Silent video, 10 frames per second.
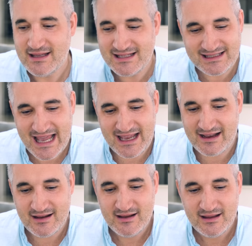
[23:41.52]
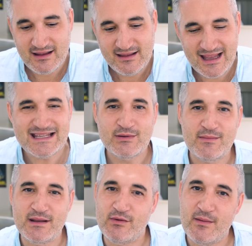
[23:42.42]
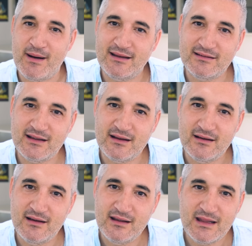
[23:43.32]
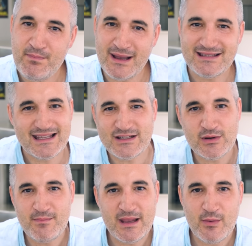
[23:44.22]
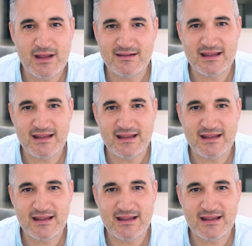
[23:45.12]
The steak doesn't want to be with the pasta. The pasta doesn't want to be with the